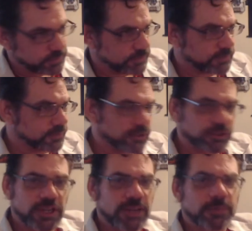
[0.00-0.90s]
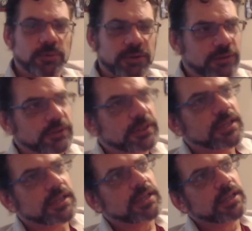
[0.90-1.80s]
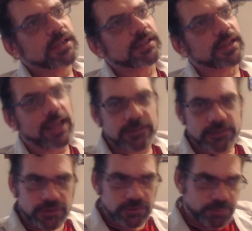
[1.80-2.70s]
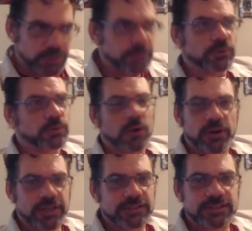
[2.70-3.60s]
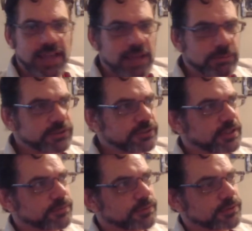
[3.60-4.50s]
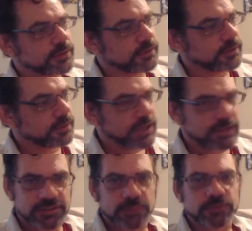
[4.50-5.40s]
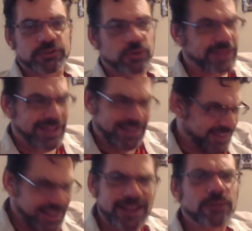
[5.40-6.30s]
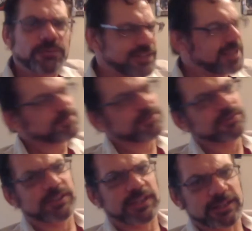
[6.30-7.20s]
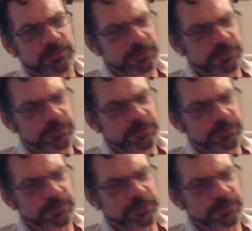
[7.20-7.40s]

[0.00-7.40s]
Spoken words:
lunch table or whatever that has people who are already established and have a lot of subs and stories. That helps. Yeah, absolutely, that helps.